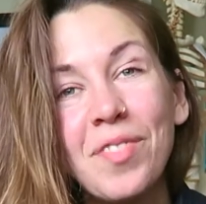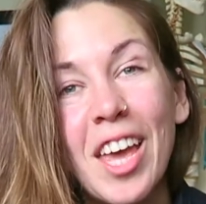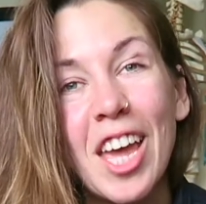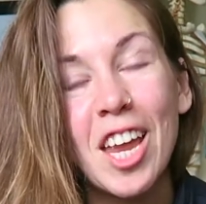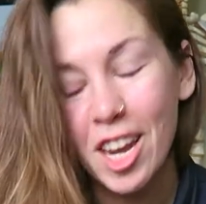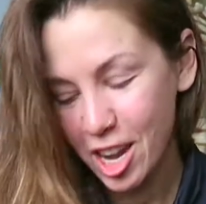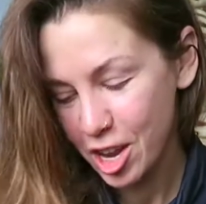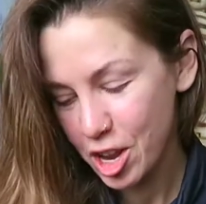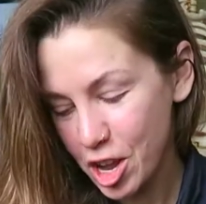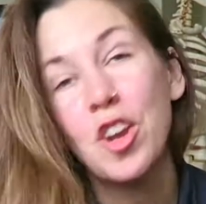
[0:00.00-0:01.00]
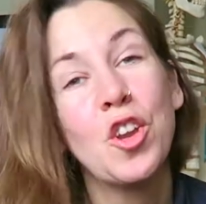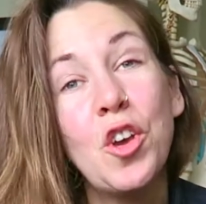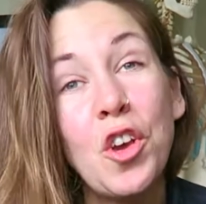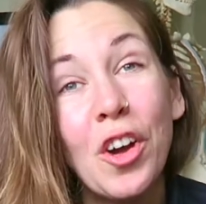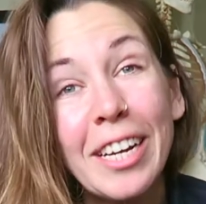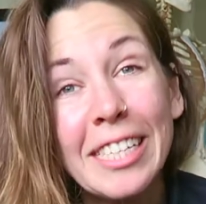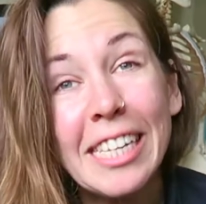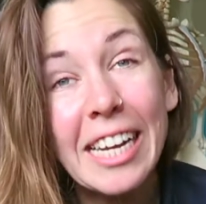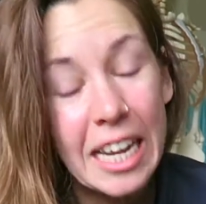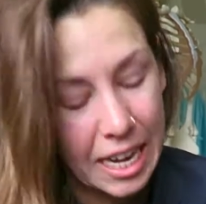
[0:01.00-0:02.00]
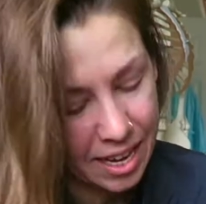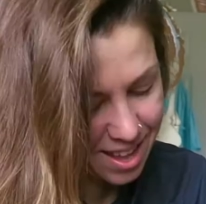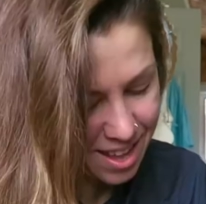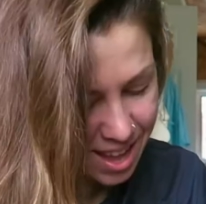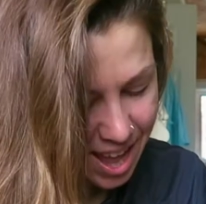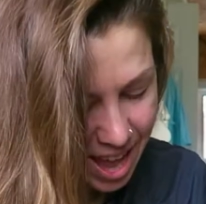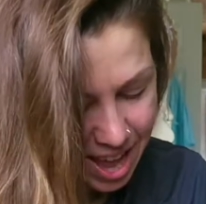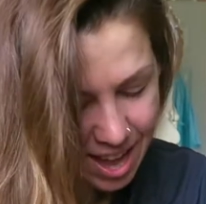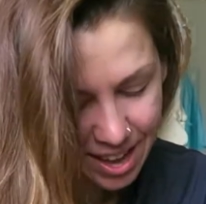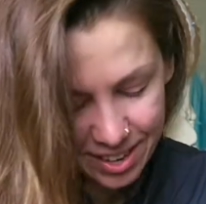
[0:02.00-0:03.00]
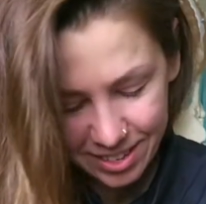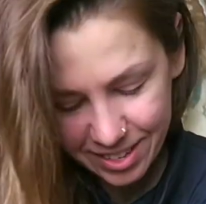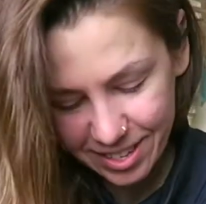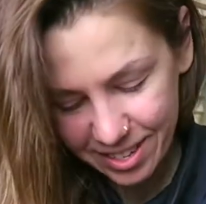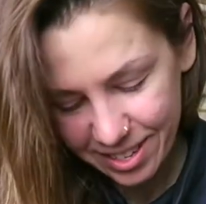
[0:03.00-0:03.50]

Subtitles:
in New York City, and